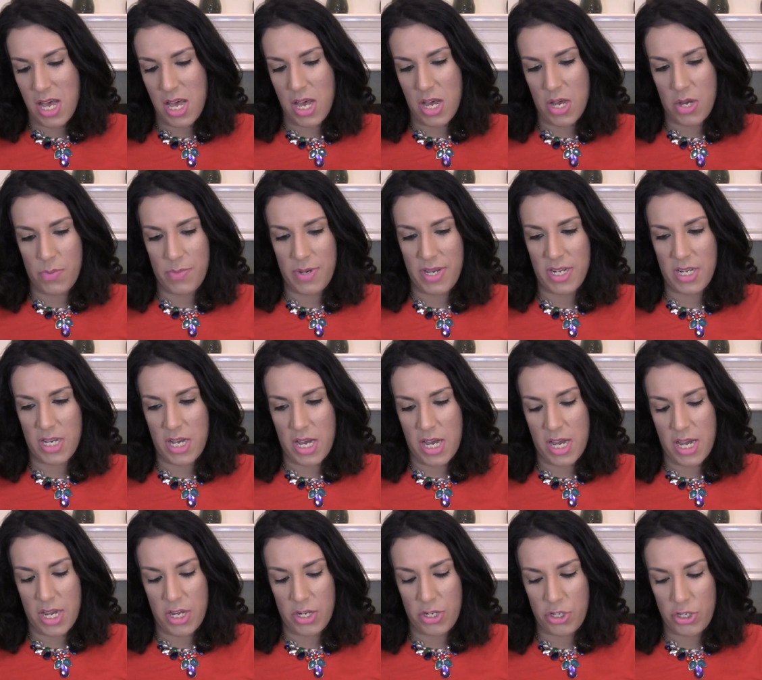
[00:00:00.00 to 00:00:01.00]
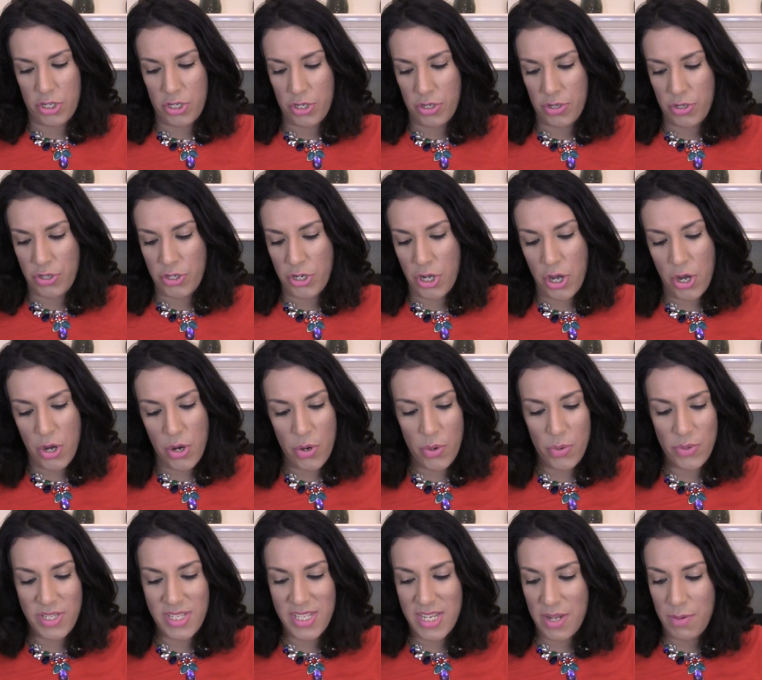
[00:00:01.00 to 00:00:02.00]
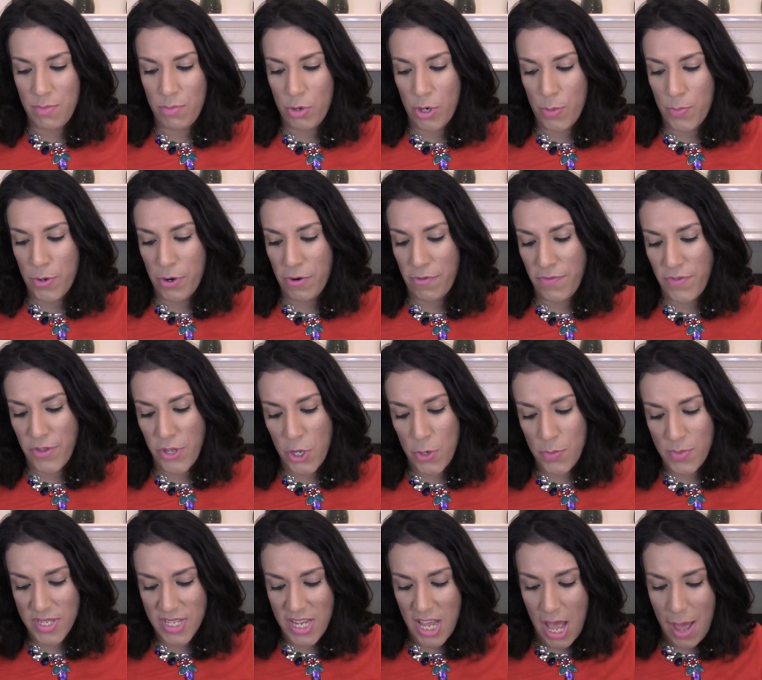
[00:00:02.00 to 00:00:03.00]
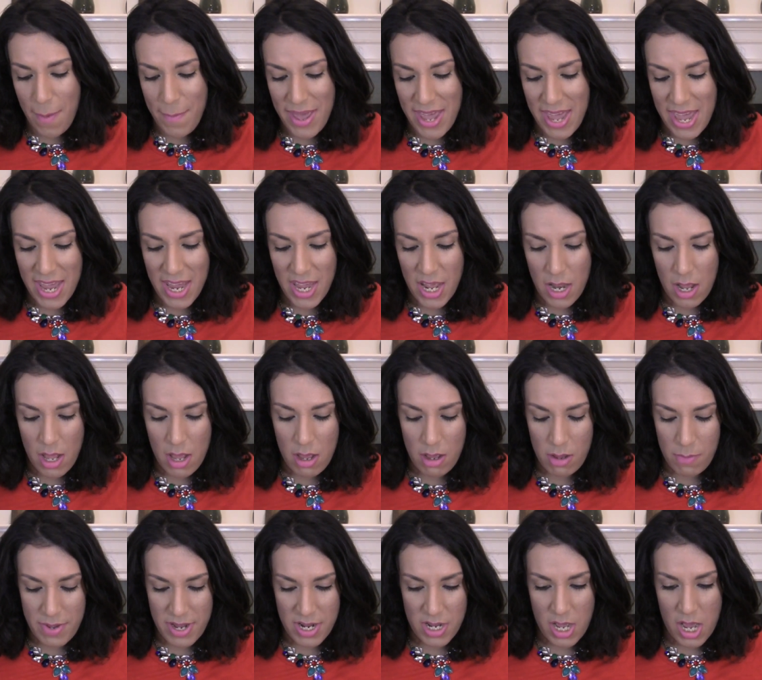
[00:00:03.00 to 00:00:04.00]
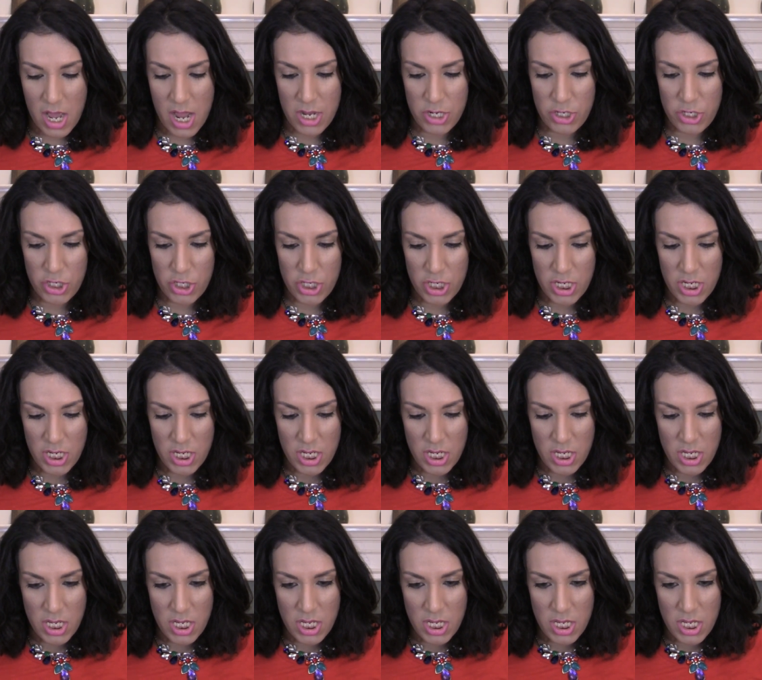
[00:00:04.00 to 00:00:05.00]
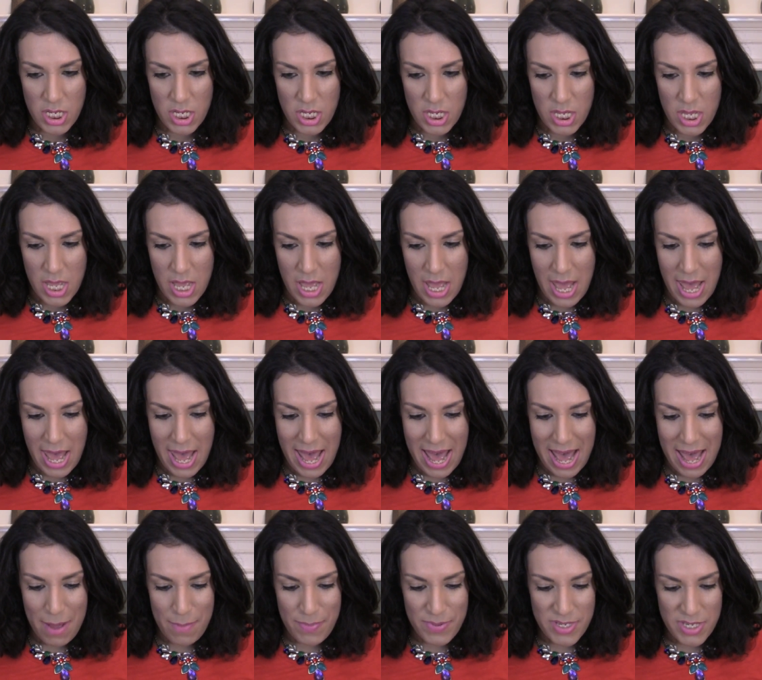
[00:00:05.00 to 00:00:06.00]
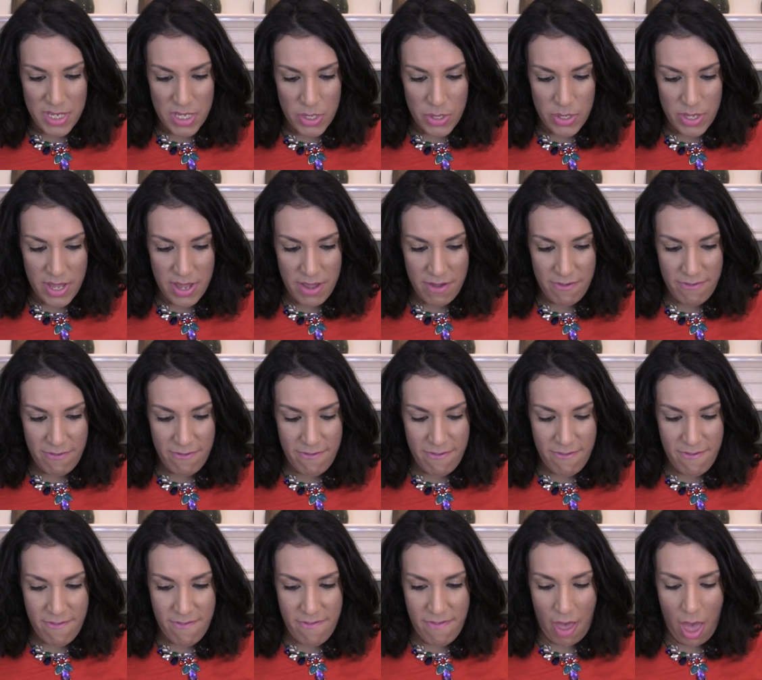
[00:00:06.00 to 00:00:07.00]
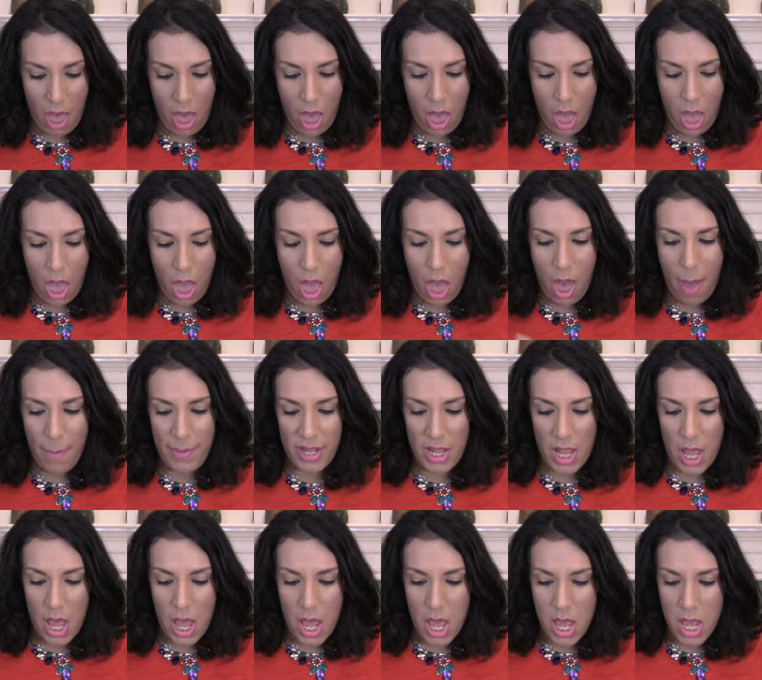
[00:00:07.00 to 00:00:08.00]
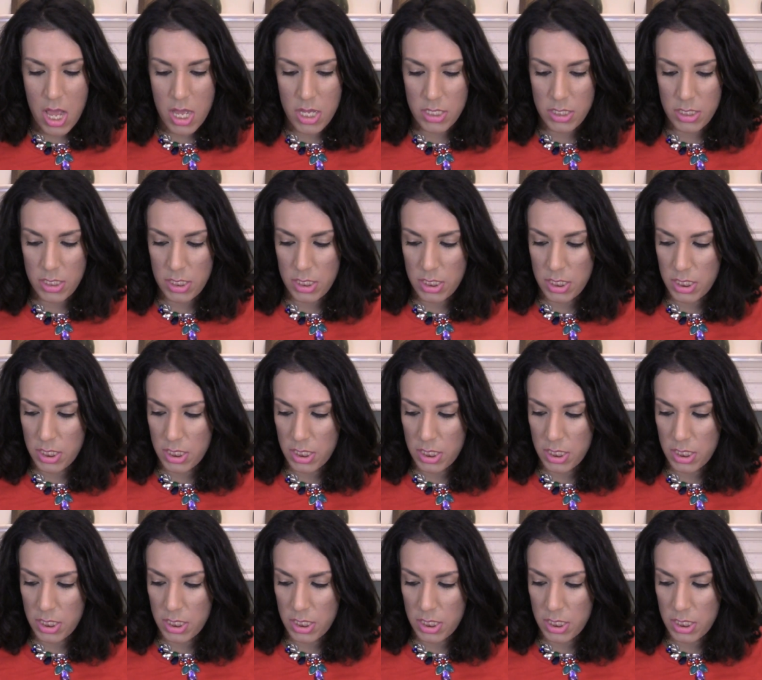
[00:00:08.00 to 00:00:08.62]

Oh my gosh. Totes and more perfumes coming and oh my gosh. Absolutely fabulous.